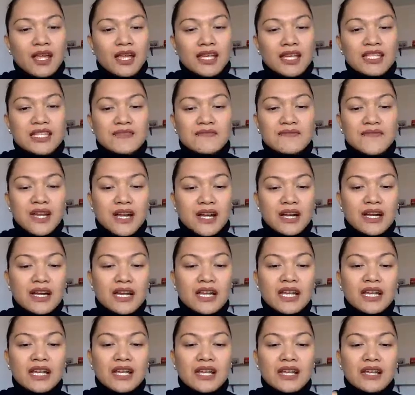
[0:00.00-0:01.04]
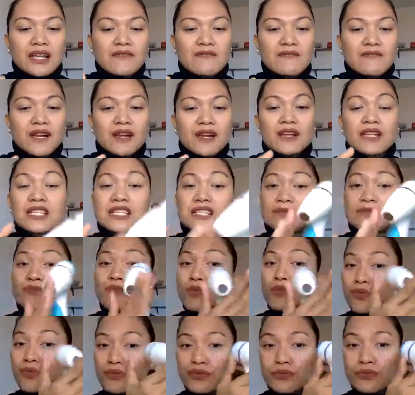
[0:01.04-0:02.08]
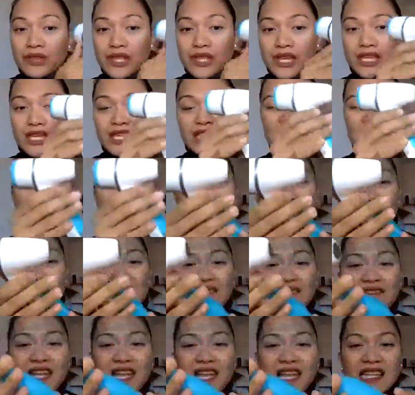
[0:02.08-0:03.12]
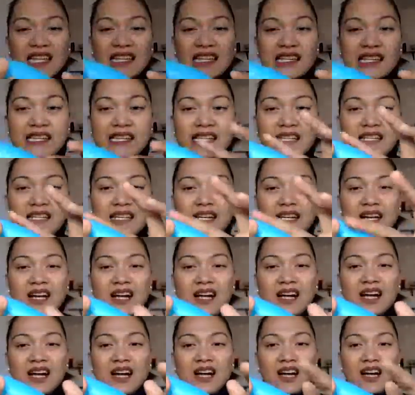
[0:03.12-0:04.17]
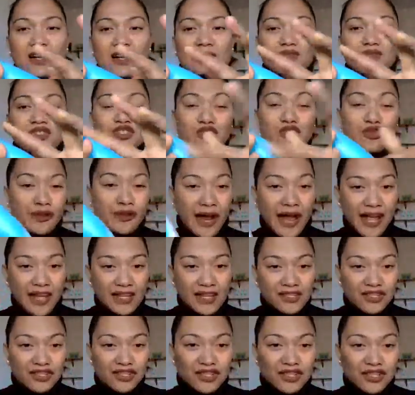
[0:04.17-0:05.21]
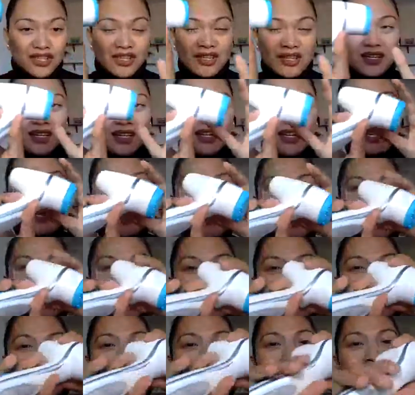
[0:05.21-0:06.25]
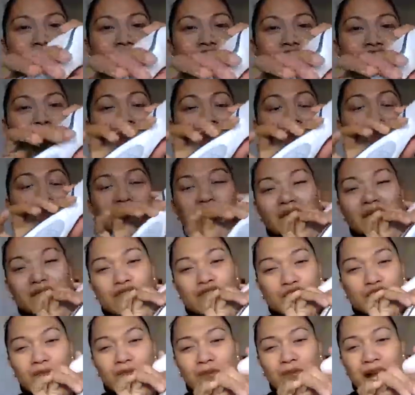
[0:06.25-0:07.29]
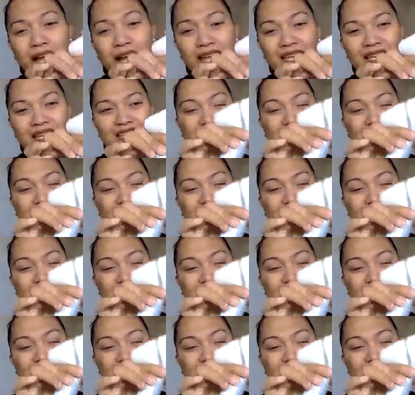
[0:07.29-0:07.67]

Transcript: very, very smooth. It doesn't have any scratch. Yeah, so whenever you buy it,